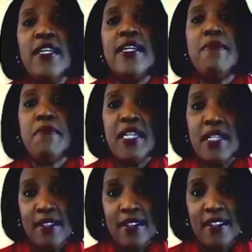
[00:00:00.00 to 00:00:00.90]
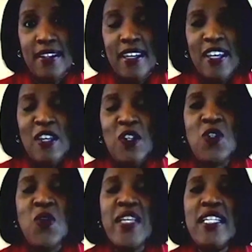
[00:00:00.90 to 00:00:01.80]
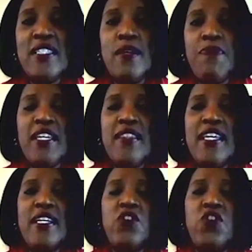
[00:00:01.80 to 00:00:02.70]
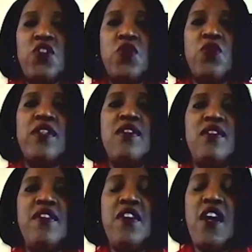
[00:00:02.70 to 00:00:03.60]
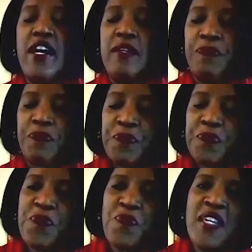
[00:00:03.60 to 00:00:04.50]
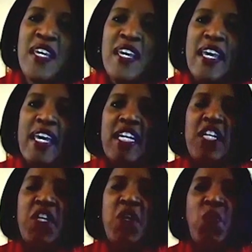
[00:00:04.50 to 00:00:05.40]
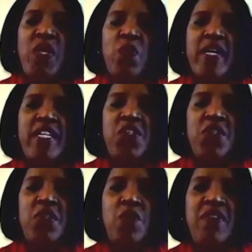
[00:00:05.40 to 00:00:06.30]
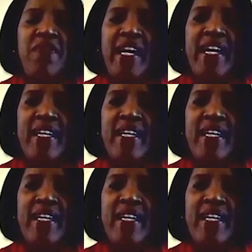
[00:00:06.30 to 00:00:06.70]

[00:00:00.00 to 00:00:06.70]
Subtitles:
immediately. So that's something that is just critical in thought. We wanted to provide